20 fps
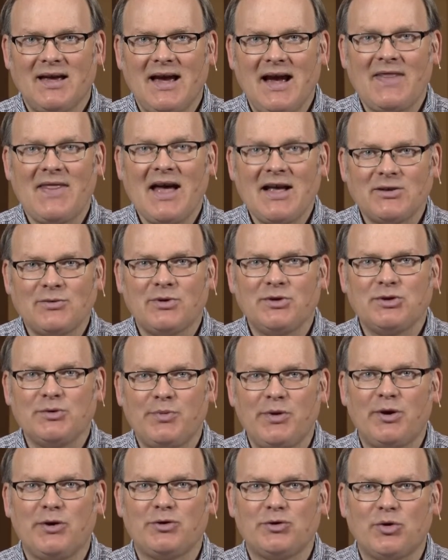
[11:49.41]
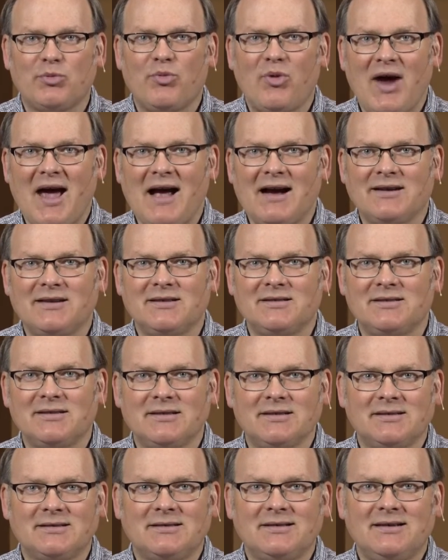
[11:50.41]
And that's with spiritual
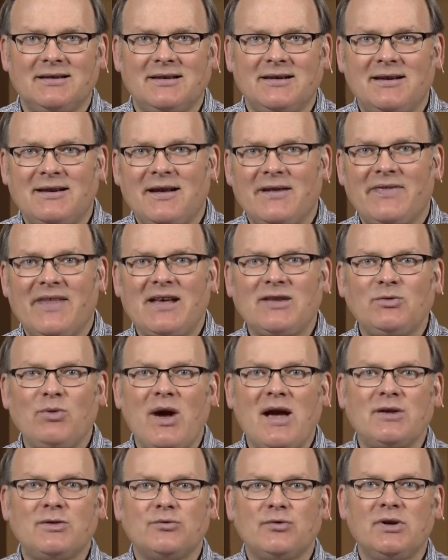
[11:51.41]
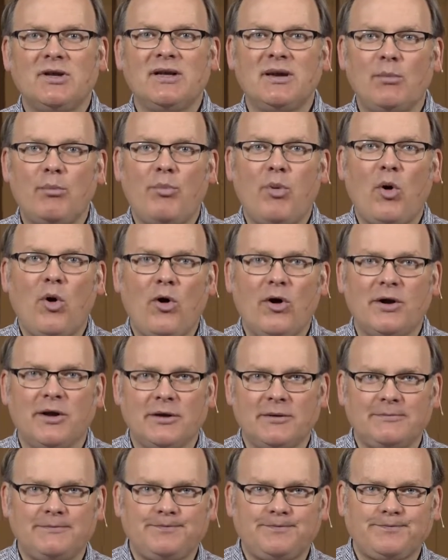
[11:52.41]
practices. That's why it's really
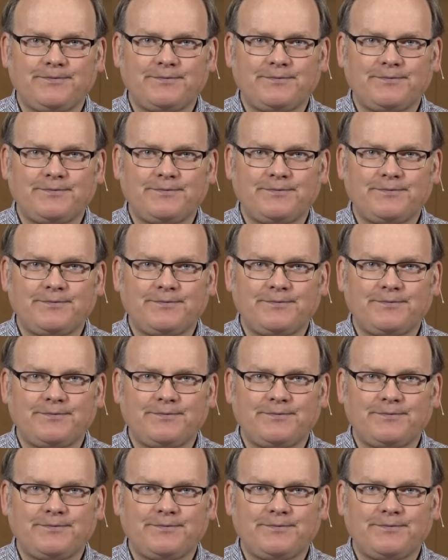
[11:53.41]
important.